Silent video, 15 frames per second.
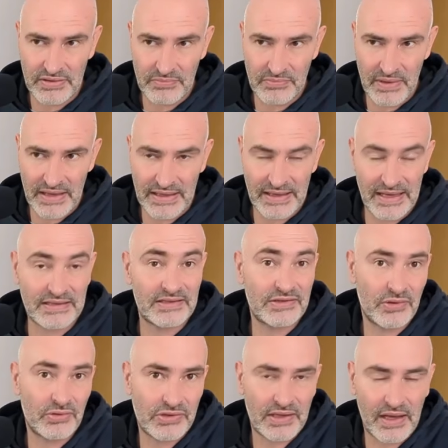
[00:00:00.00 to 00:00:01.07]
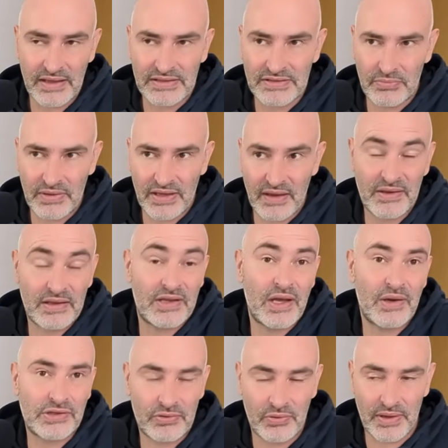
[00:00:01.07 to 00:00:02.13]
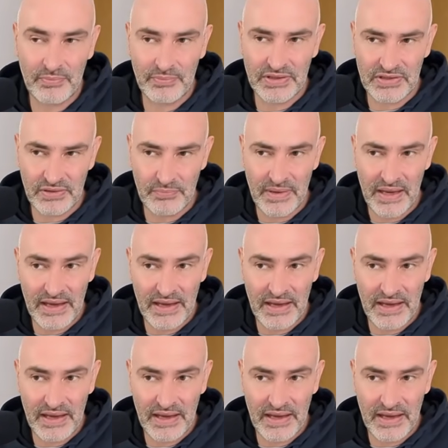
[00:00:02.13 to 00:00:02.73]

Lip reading: to fight against those knights without a dark square bishop,